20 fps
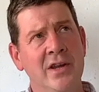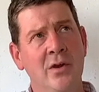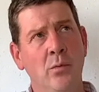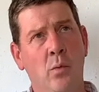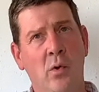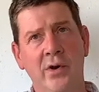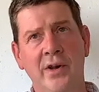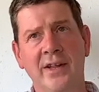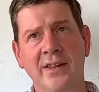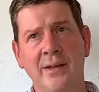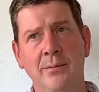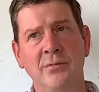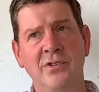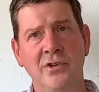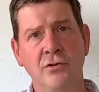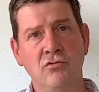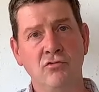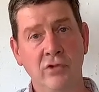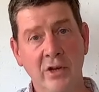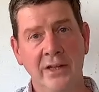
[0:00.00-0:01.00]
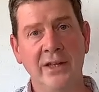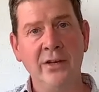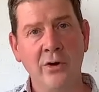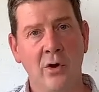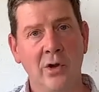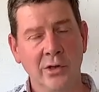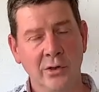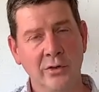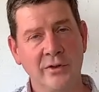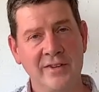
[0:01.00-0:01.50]
you're wanting them to really
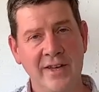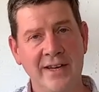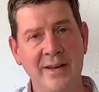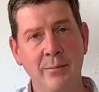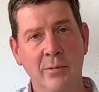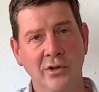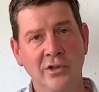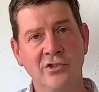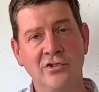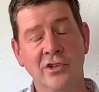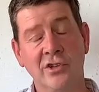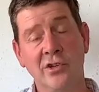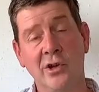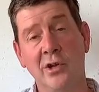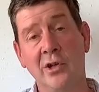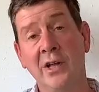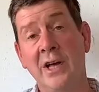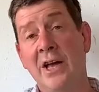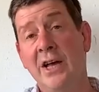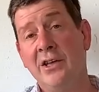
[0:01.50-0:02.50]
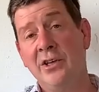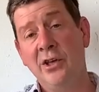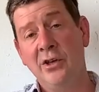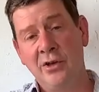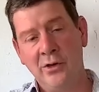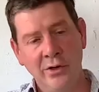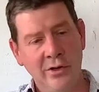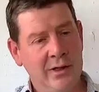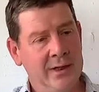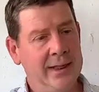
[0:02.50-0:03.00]
not lose any moisture at all, you
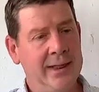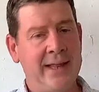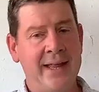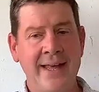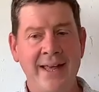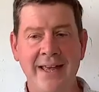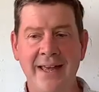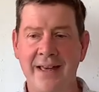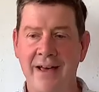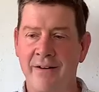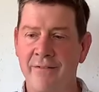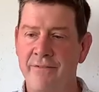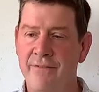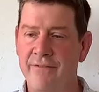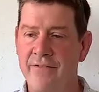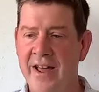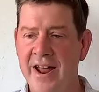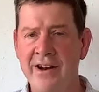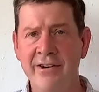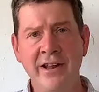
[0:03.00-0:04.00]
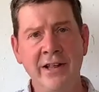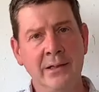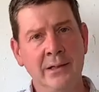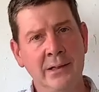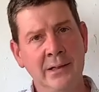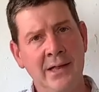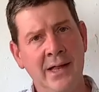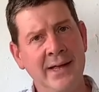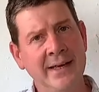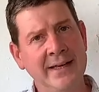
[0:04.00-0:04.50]
could lay a very
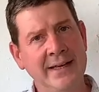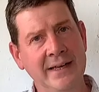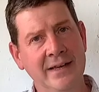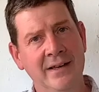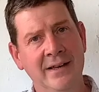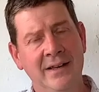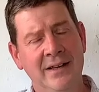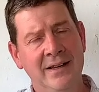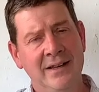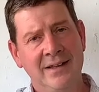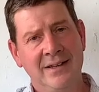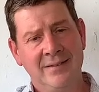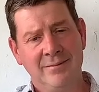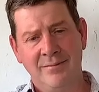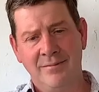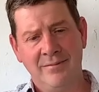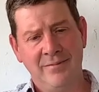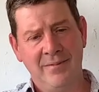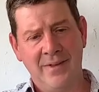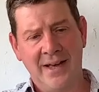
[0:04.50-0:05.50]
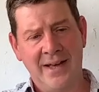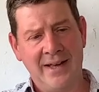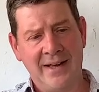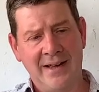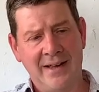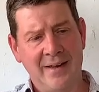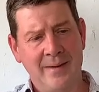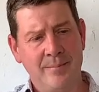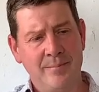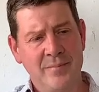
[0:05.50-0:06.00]
light
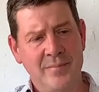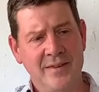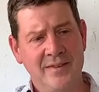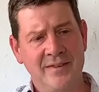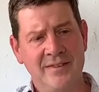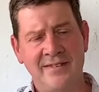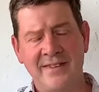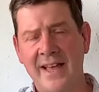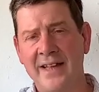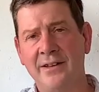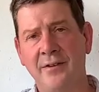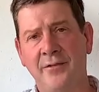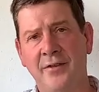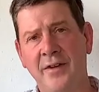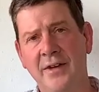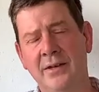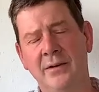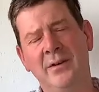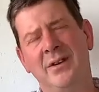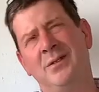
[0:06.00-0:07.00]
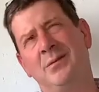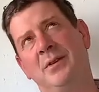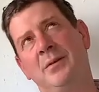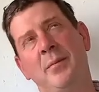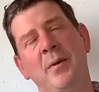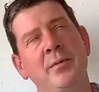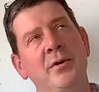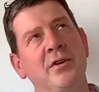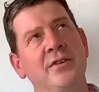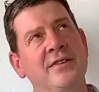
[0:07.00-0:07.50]
um, cellophane, no,
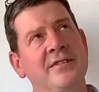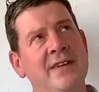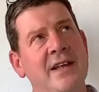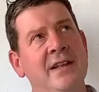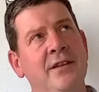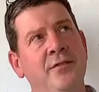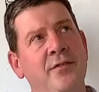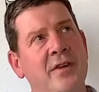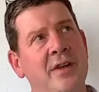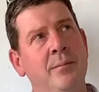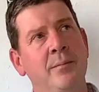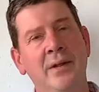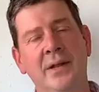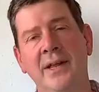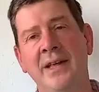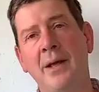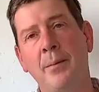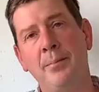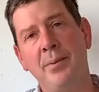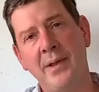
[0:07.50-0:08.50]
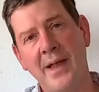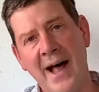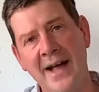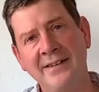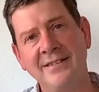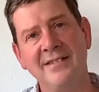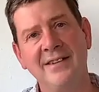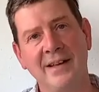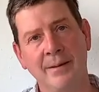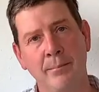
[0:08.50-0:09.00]
maybe not cellophane, but like a
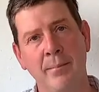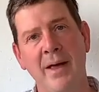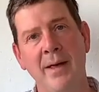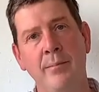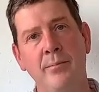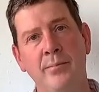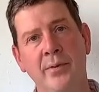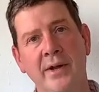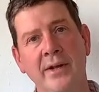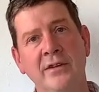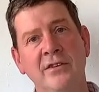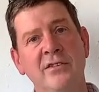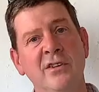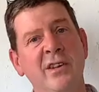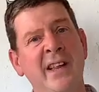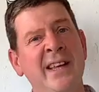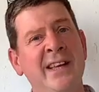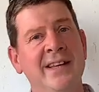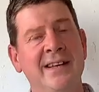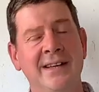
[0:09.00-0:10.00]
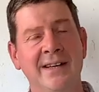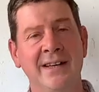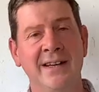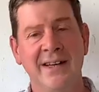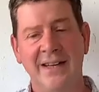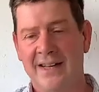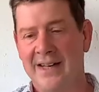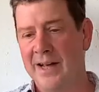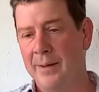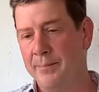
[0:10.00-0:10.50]
plastic membrane. So like a,
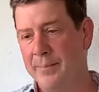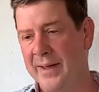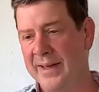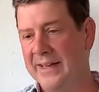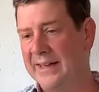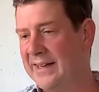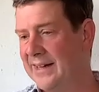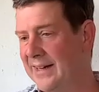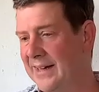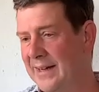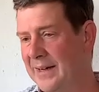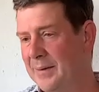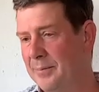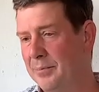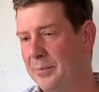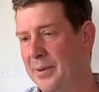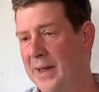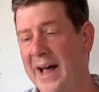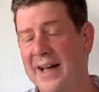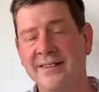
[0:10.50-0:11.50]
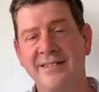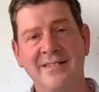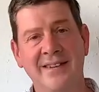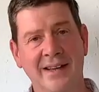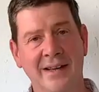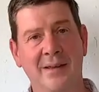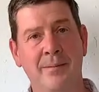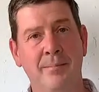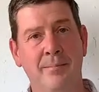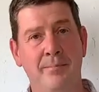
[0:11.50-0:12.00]
a big
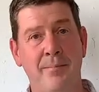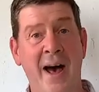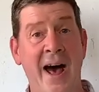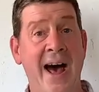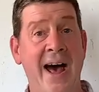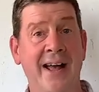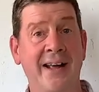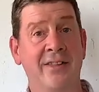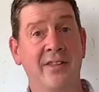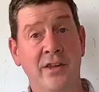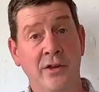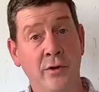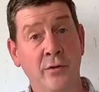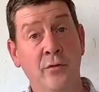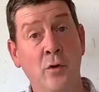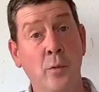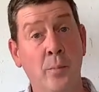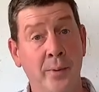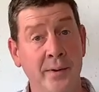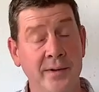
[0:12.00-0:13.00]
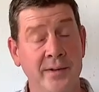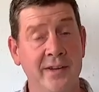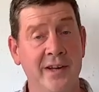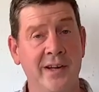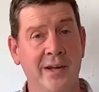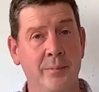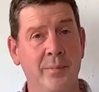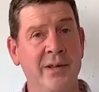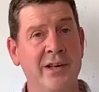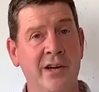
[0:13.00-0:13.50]
plastic bag that you've opened
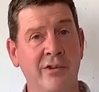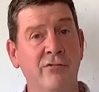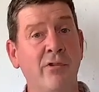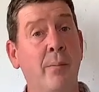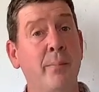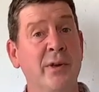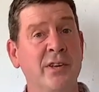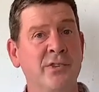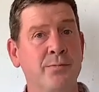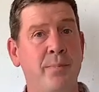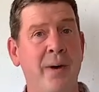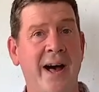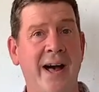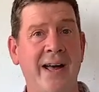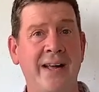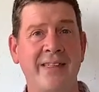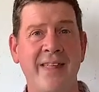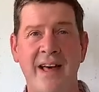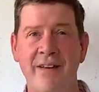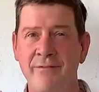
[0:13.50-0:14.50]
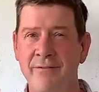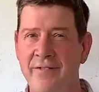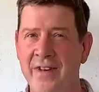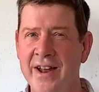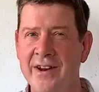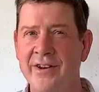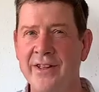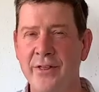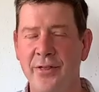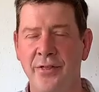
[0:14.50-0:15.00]
up, like a rubbish bag, that
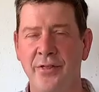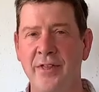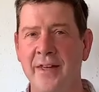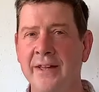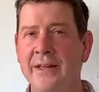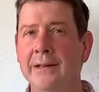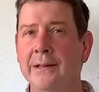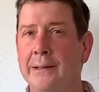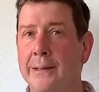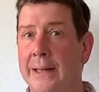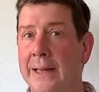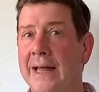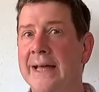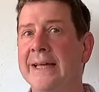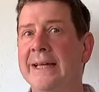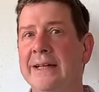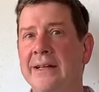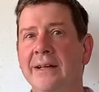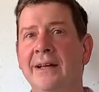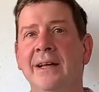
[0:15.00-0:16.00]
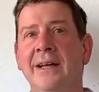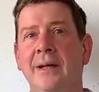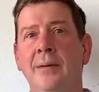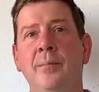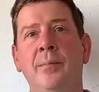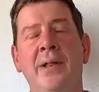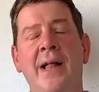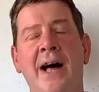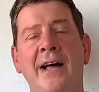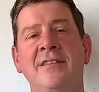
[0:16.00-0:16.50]
very thin light
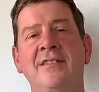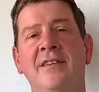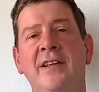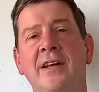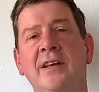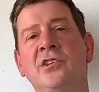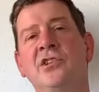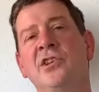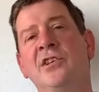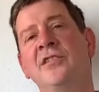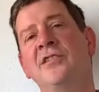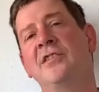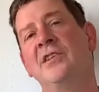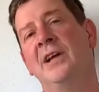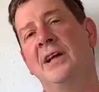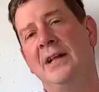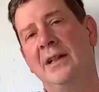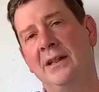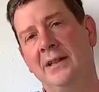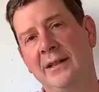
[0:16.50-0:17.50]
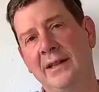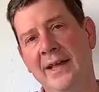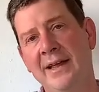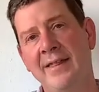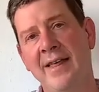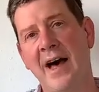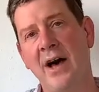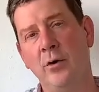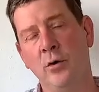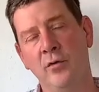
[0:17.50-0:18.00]
plastic, just lay
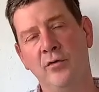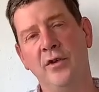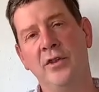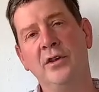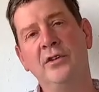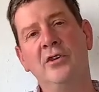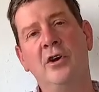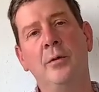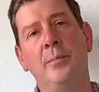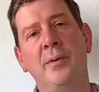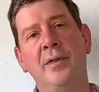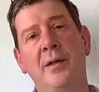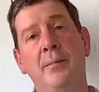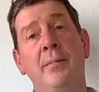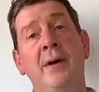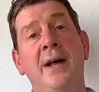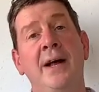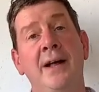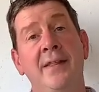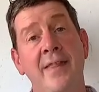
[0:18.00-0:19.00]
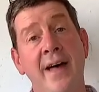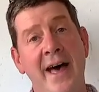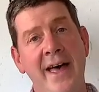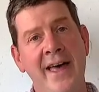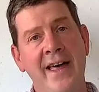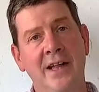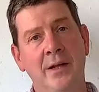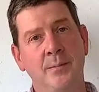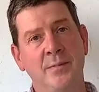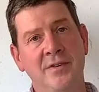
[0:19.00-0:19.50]
that over the top of them. That
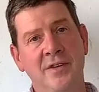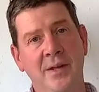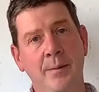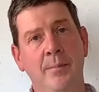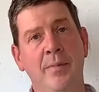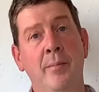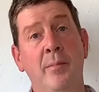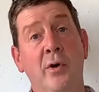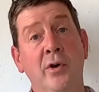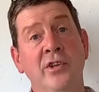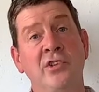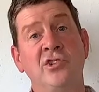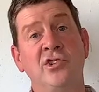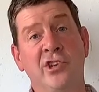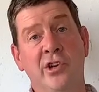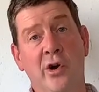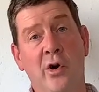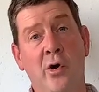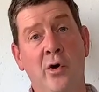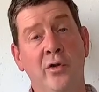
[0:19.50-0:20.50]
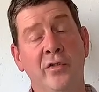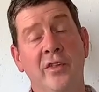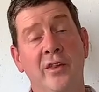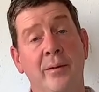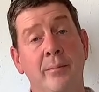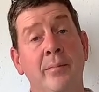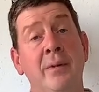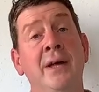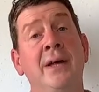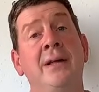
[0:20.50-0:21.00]
helps keep the moisture on
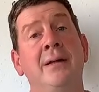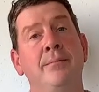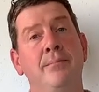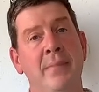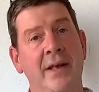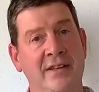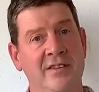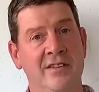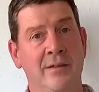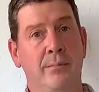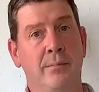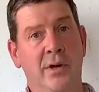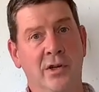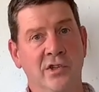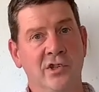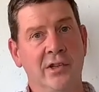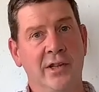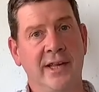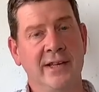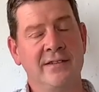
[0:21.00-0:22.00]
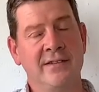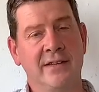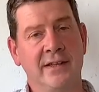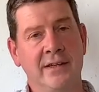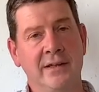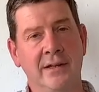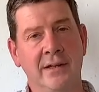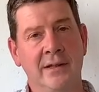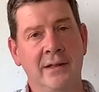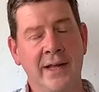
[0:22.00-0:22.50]
them, makes them much less
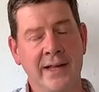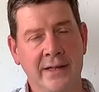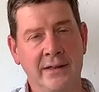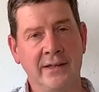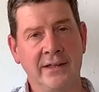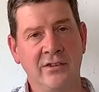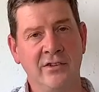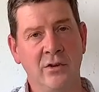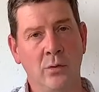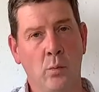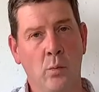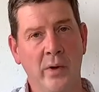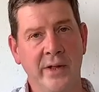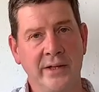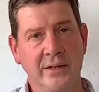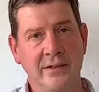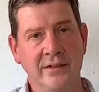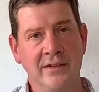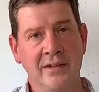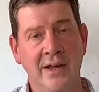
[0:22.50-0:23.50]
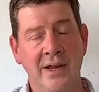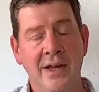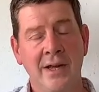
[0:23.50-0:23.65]
li likely to wilt.